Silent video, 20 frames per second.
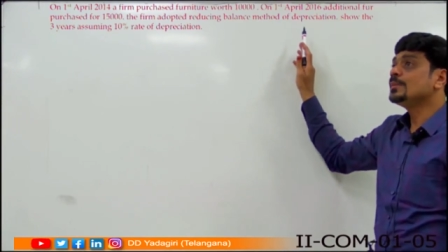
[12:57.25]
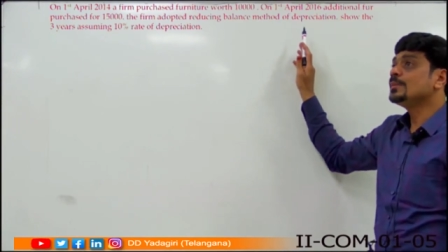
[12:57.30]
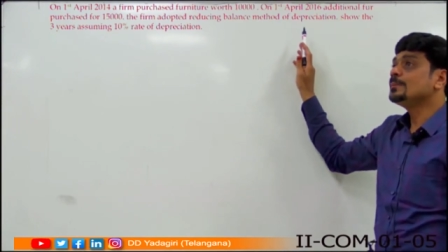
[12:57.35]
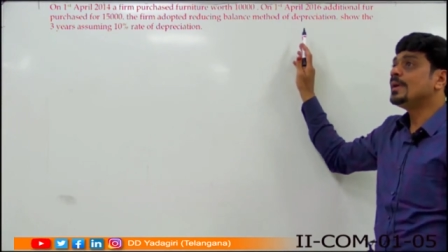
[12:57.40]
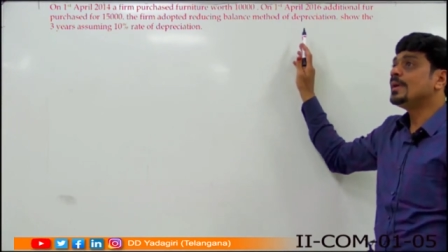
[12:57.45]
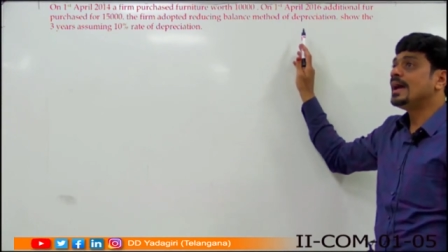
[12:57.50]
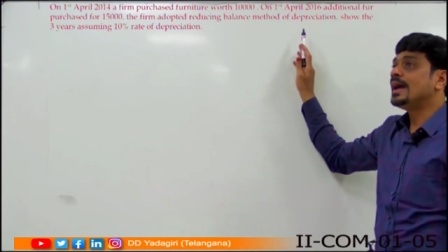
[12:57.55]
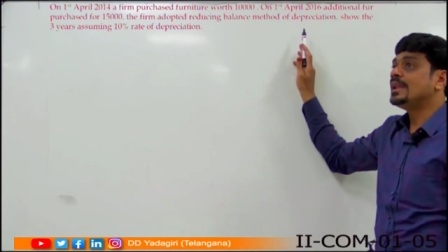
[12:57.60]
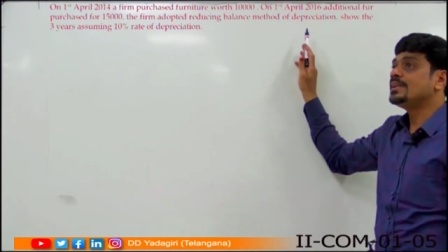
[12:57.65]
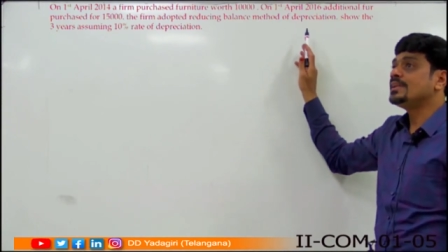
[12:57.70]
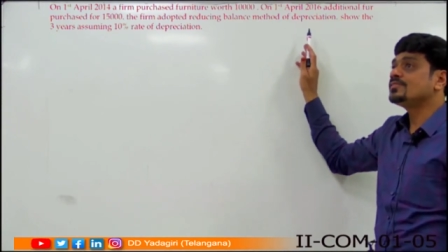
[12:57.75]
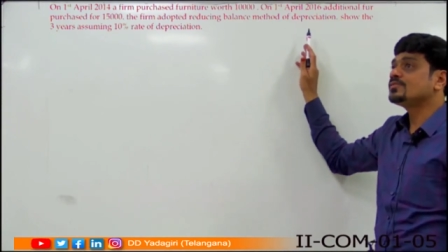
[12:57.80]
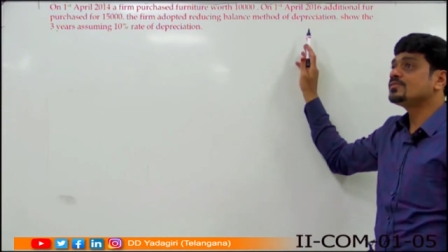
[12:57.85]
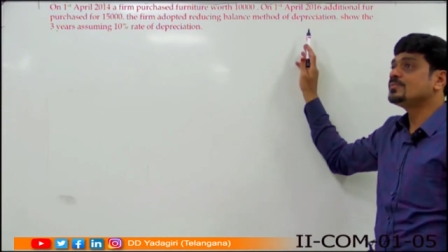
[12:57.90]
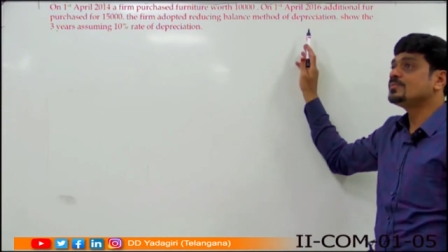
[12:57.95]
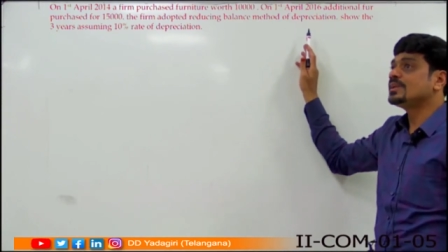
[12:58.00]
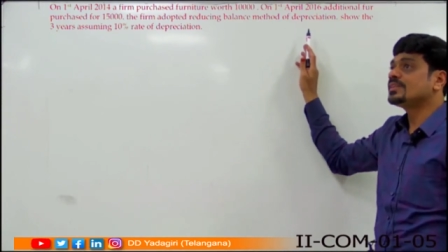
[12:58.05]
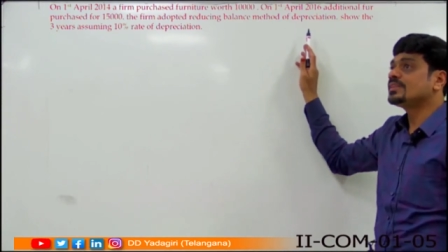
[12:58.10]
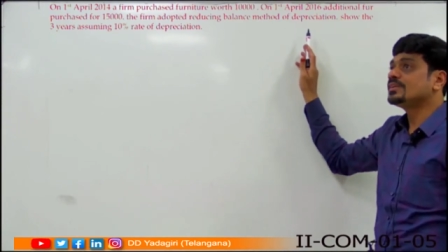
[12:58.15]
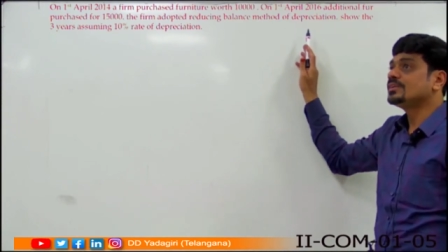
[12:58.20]
balance
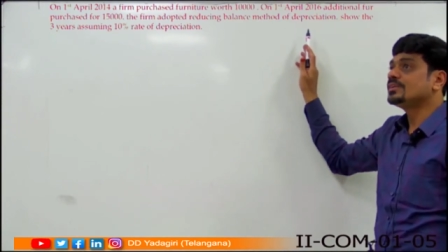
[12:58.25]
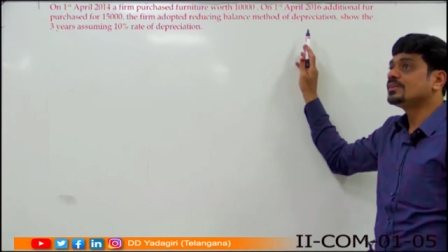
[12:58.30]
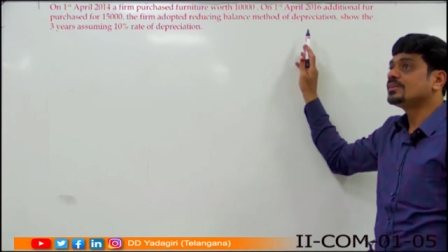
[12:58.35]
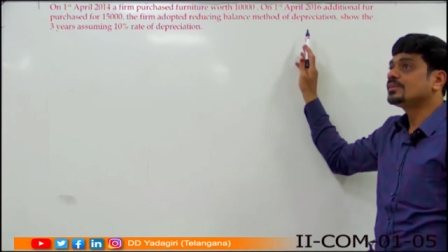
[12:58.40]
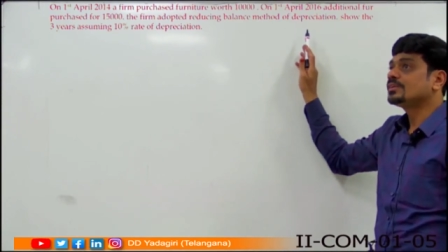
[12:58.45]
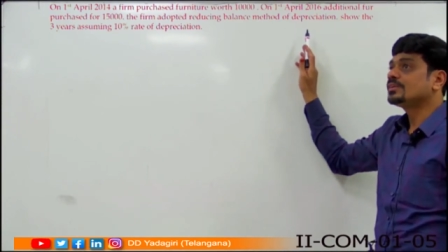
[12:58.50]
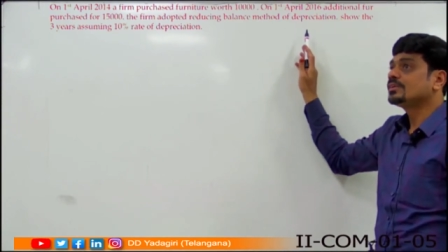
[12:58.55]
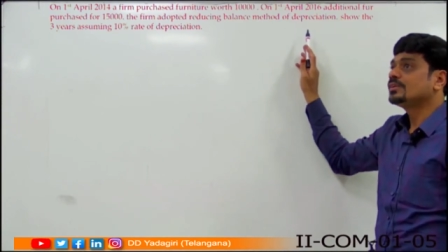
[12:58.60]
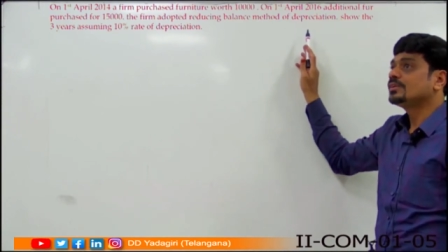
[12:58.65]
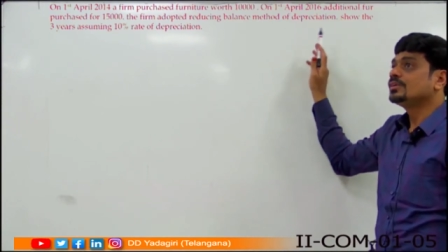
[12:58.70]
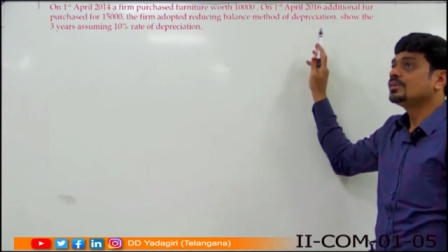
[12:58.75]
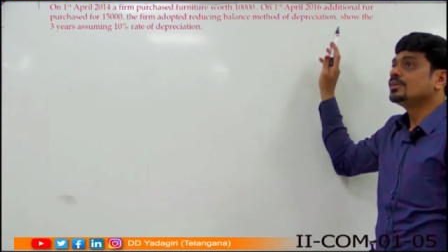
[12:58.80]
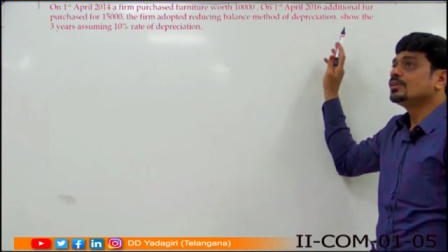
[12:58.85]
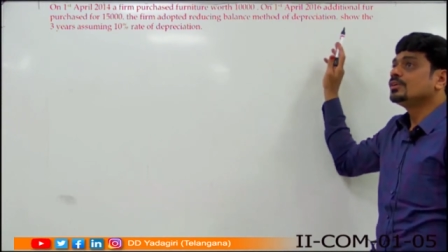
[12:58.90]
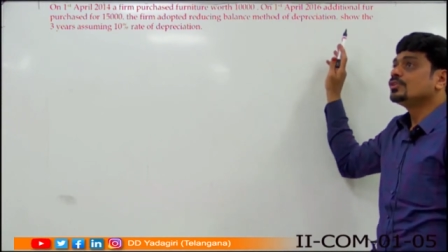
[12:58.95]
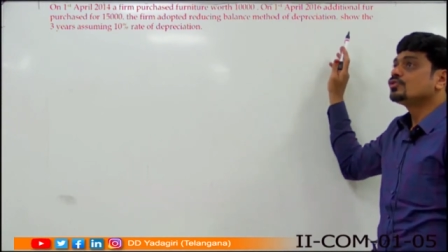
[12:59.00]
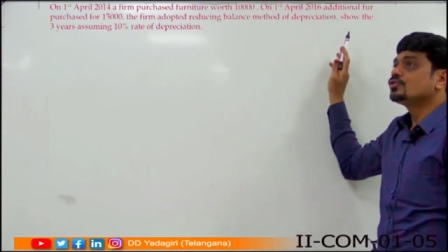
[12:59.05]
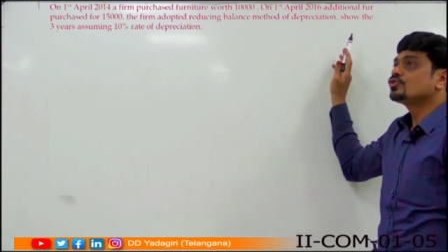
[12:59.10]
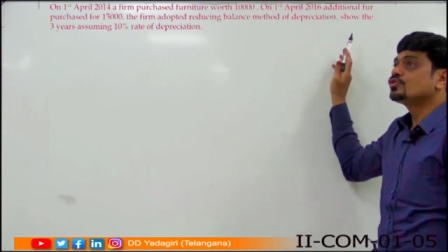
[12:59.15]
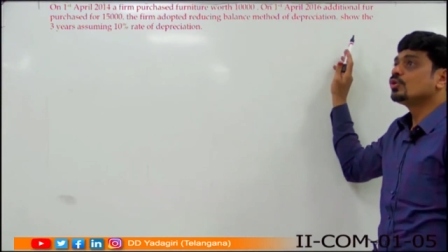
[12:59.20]
method.
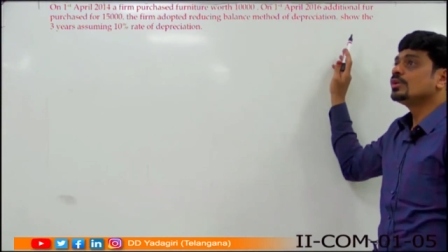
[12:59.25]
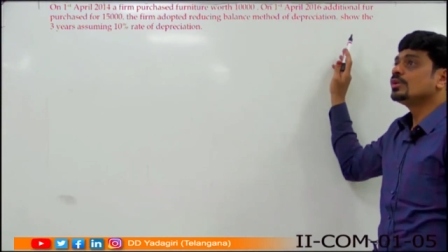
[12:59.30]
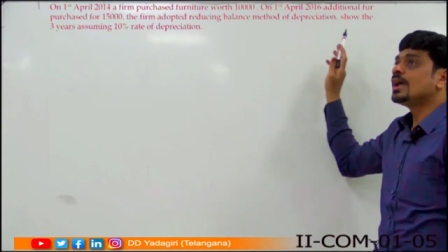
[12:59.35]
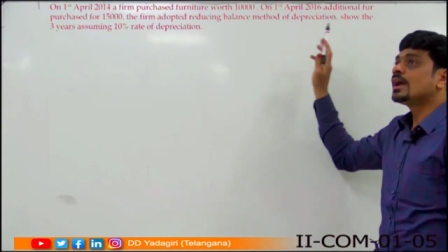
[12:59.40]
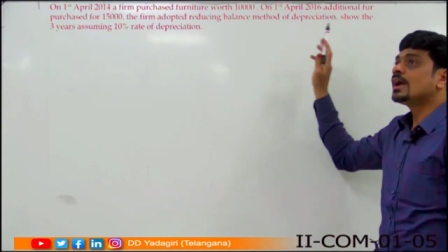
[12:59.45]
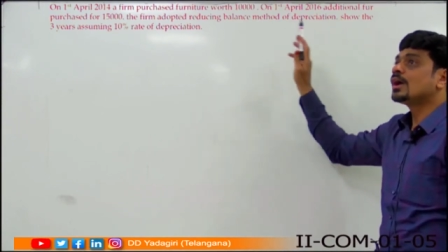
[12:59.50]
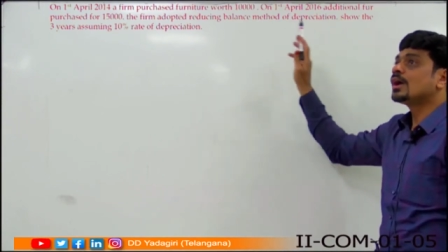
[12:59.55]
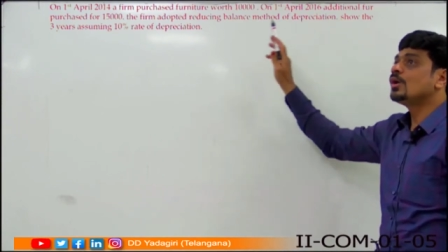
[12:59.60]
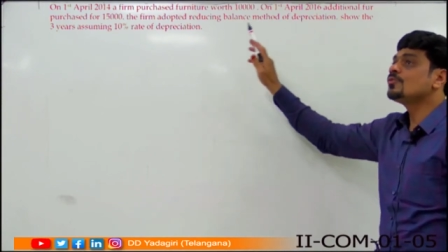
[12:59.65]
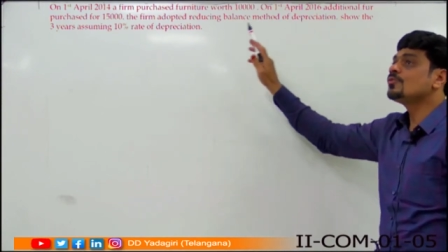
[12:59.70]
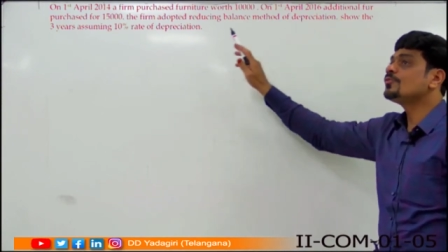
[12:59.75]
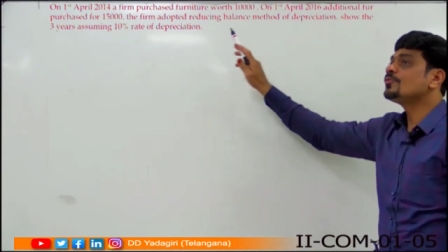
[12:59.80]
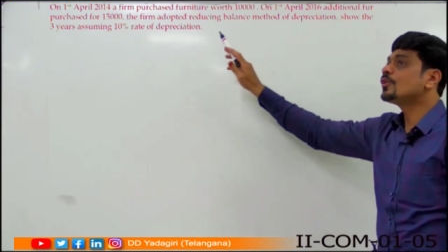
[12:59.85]
So the account for